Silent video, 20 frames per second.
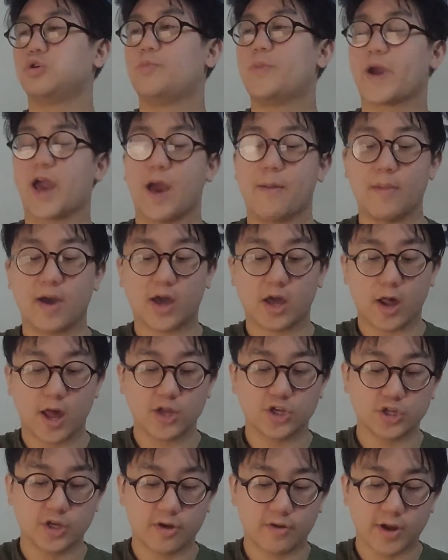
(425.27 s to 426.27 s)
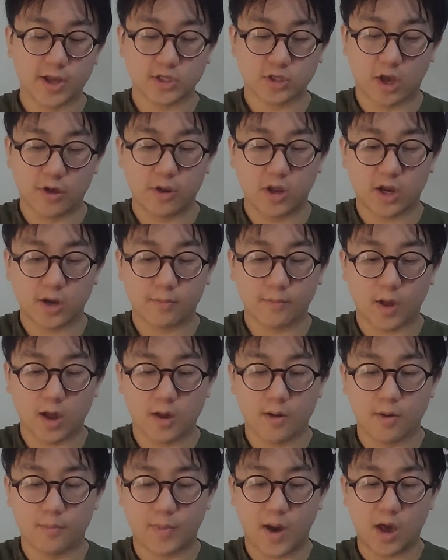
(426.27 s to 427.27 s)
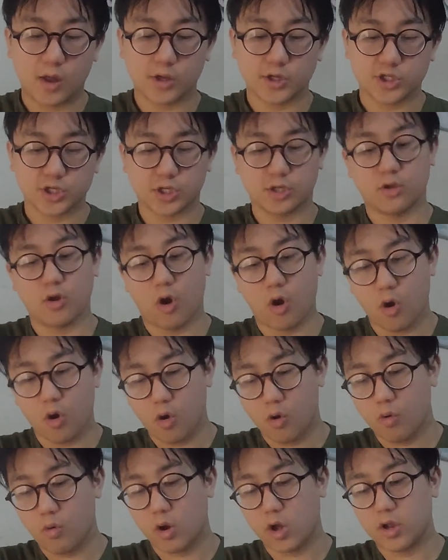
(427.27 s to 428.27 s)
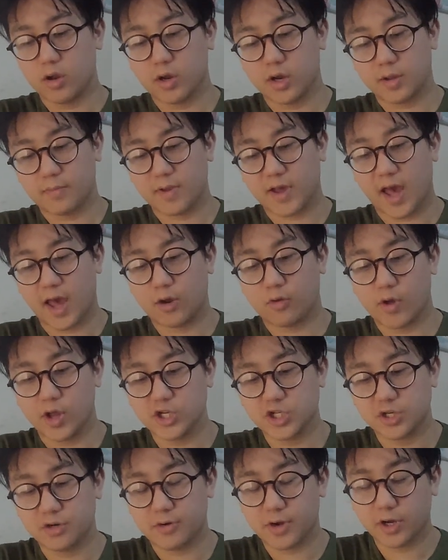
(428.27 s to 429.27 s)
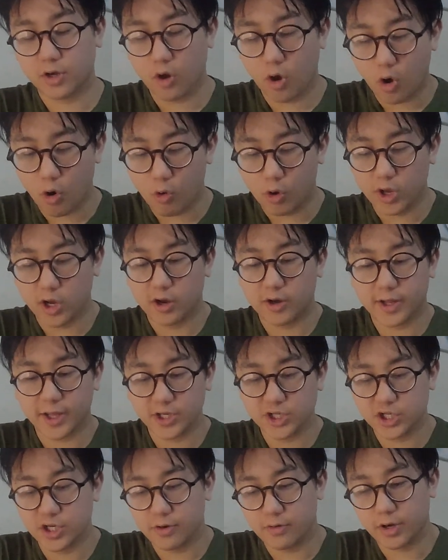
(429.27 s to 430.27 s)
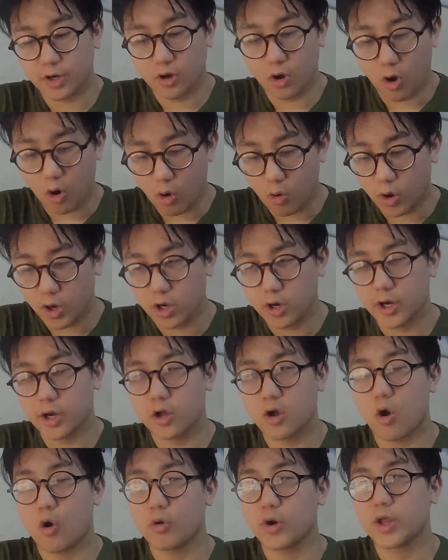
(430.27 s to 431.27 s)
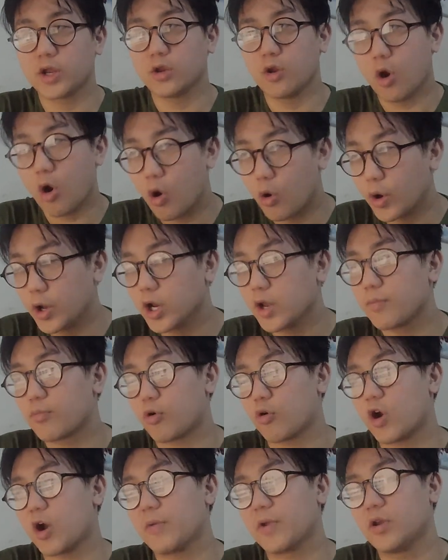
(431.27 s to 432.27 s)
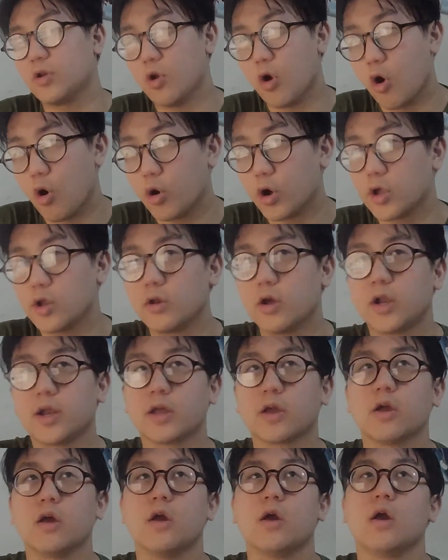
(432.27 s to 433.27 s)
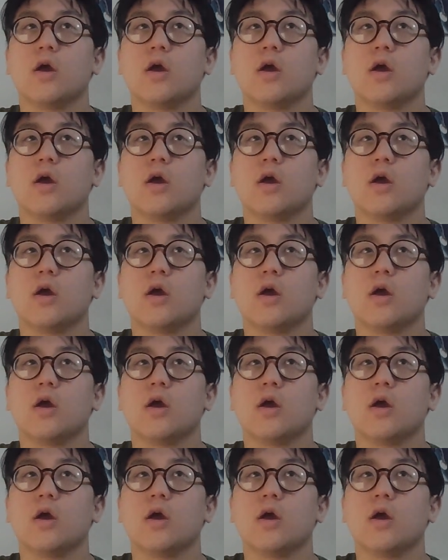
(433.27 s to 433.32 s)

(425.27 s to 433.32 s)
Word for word: mechanical engineering? Are you learning uh, biology? No. Are you learning mechanical engineering? No. Are you learning engineering? No. Are you learning coding? No. Are you learning programming? No. Are you learning?